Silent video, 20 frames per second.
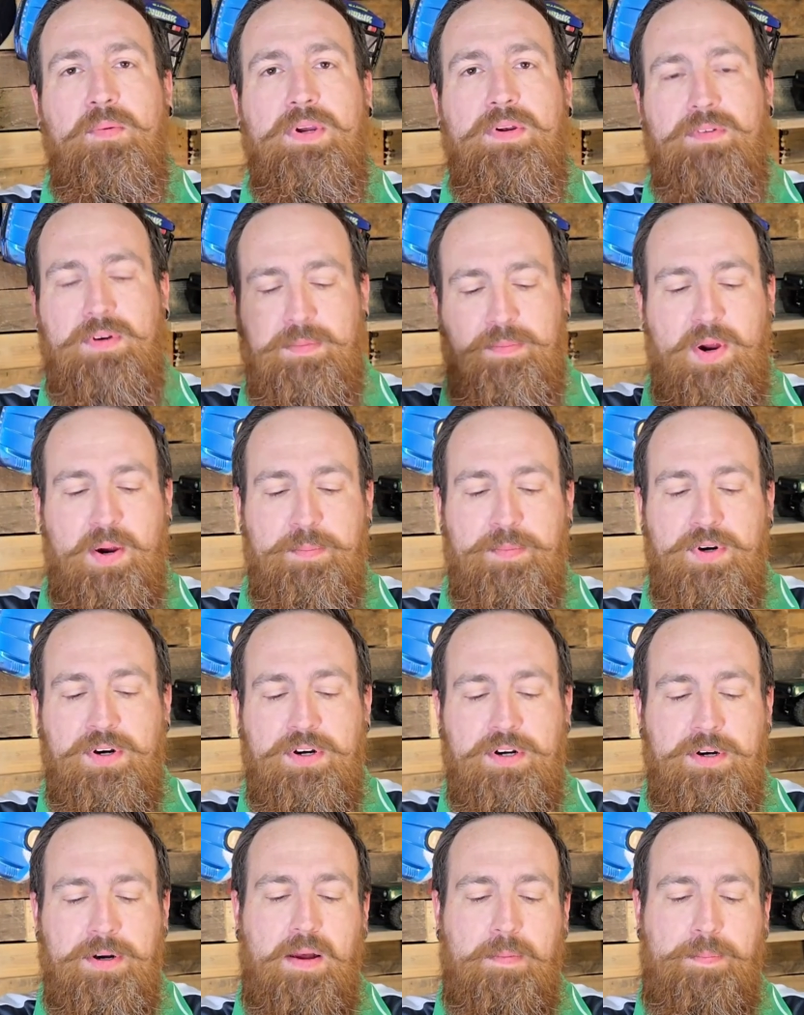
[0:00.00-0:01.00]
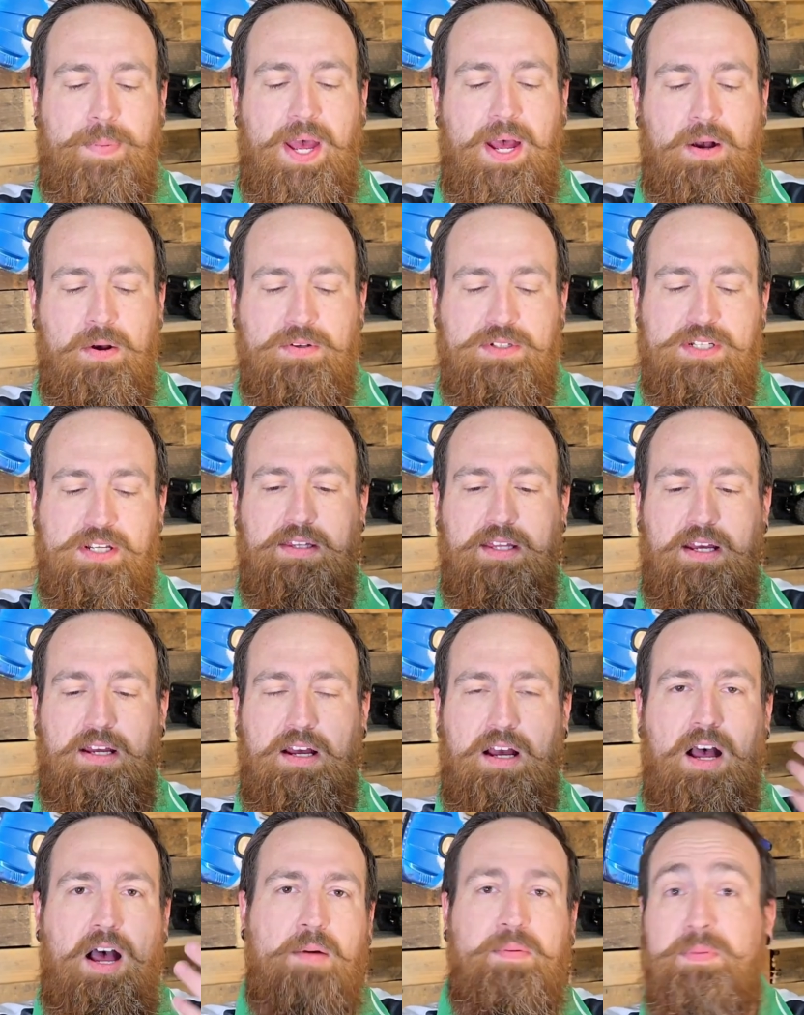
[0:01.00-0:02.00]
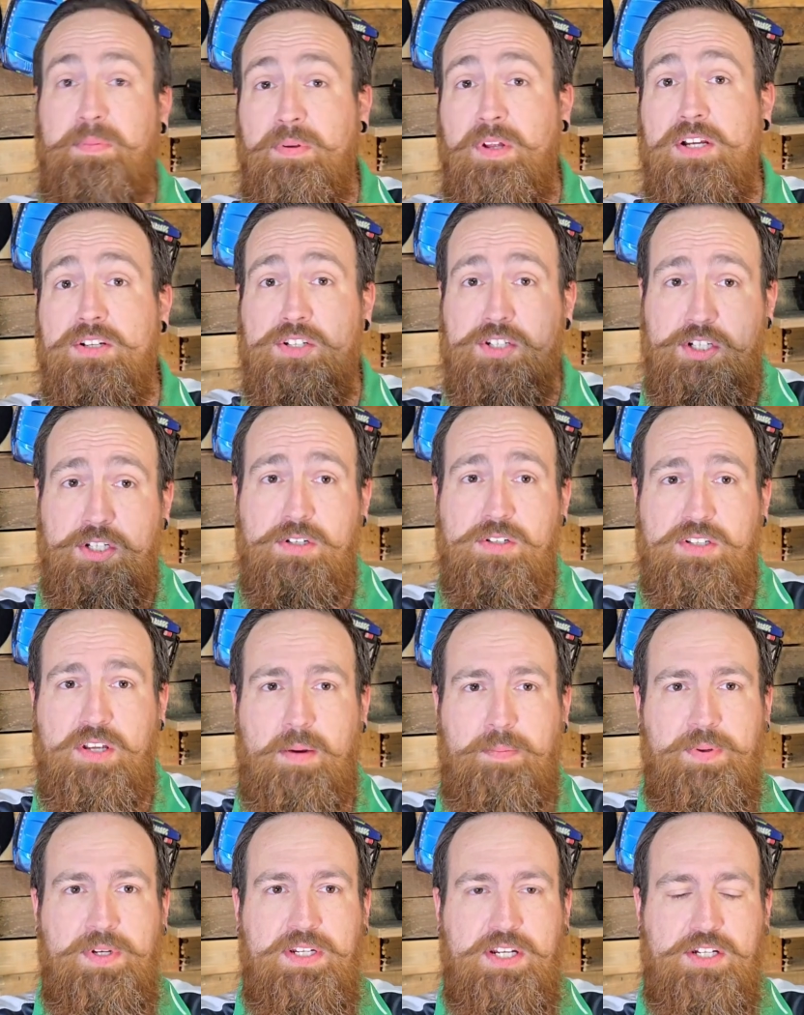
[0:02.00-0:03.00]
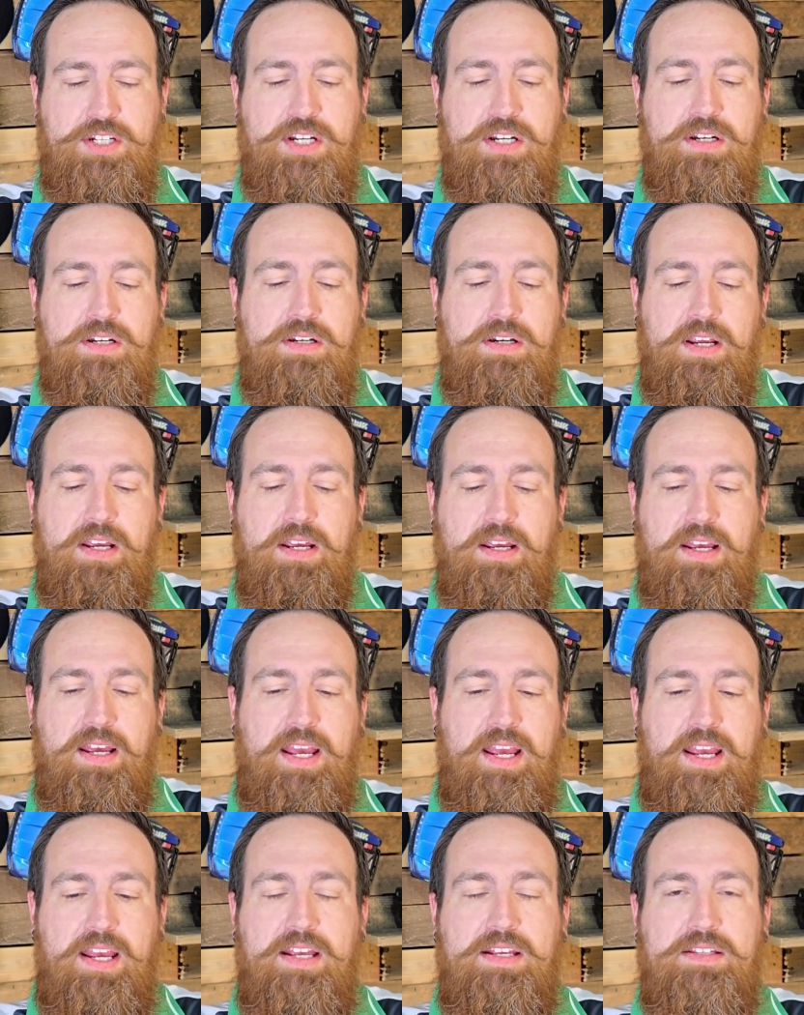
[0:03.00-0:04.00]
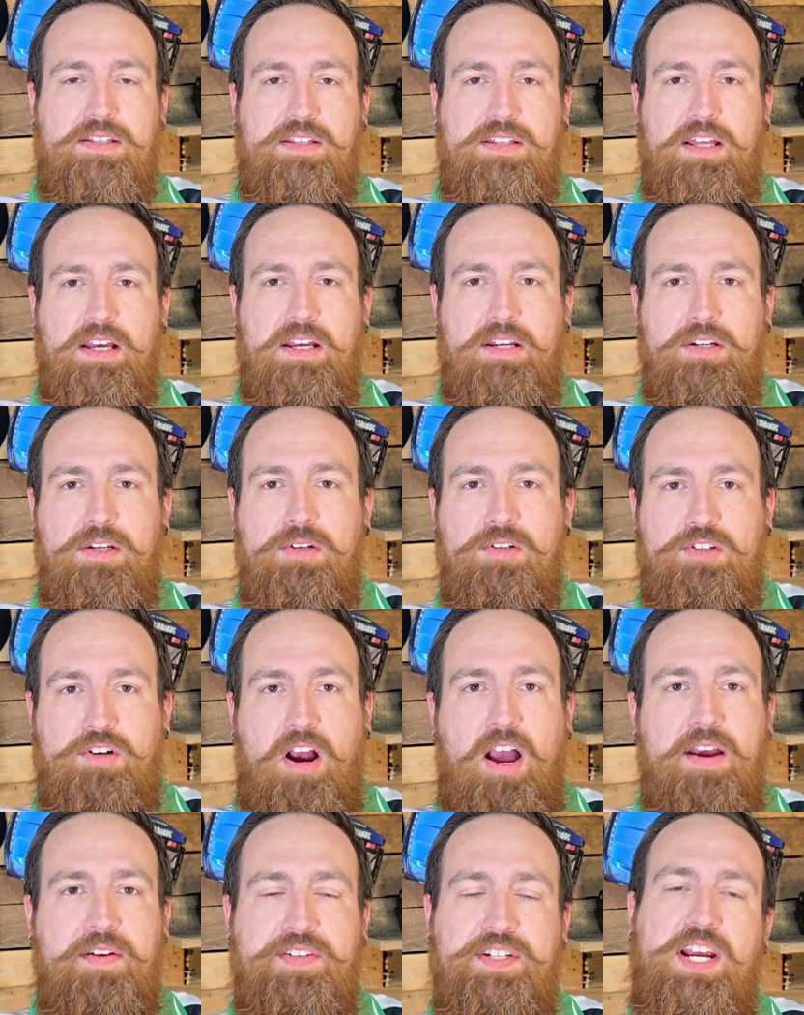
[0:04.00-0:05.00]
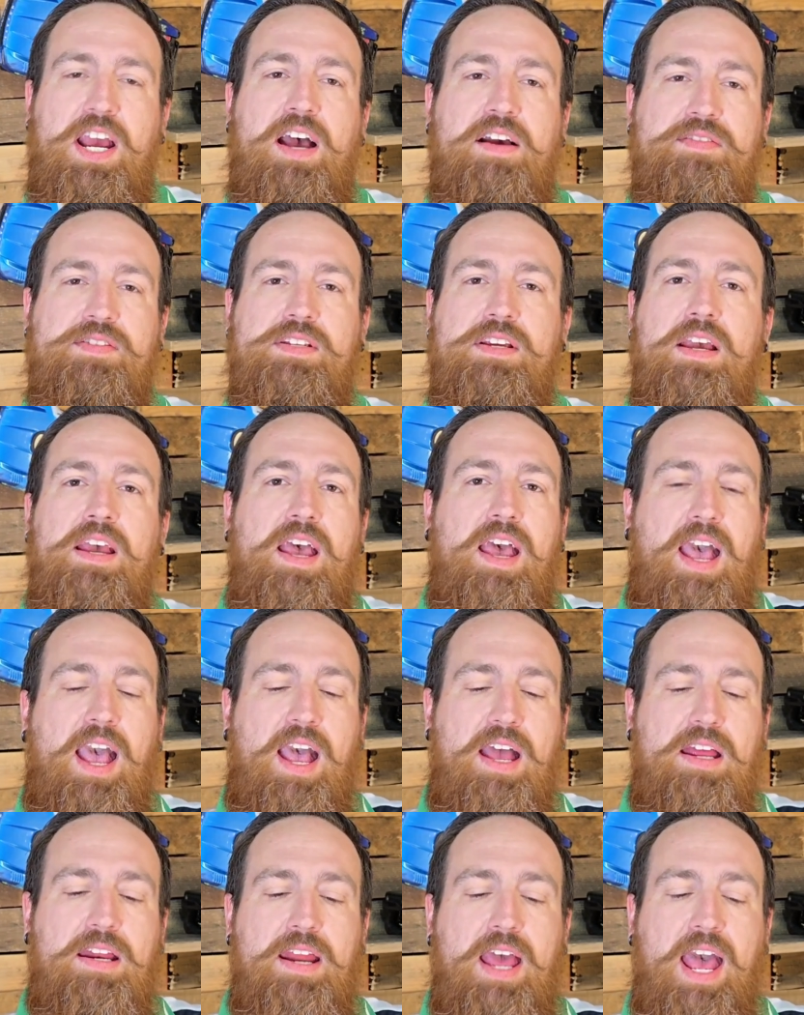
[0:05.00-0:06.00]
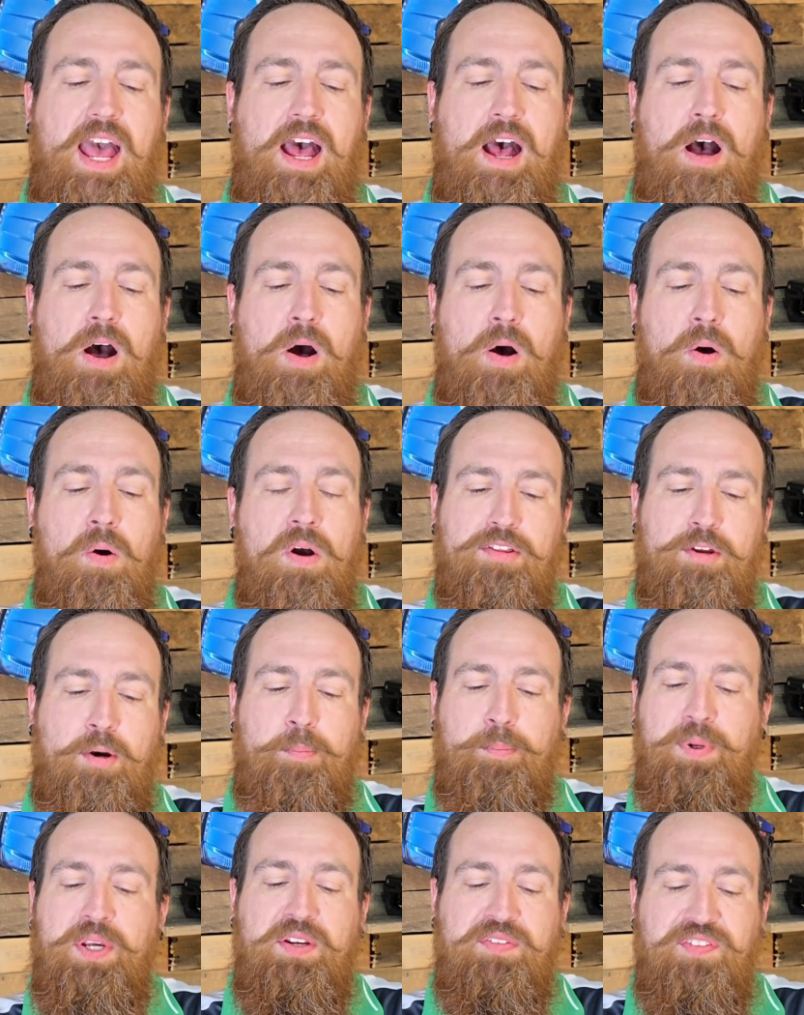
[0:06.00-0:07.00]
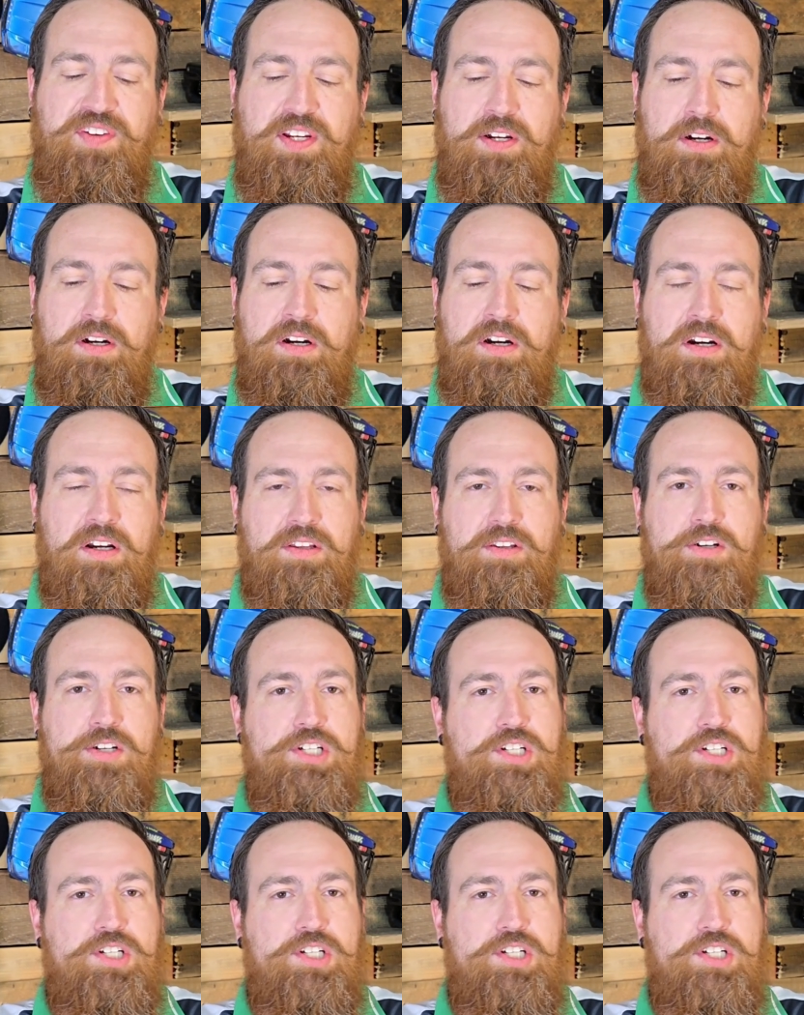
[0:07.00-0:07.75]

we remember about the Hobbyplus Juice Up Edition is the new drive shafts and how they're beefier, they're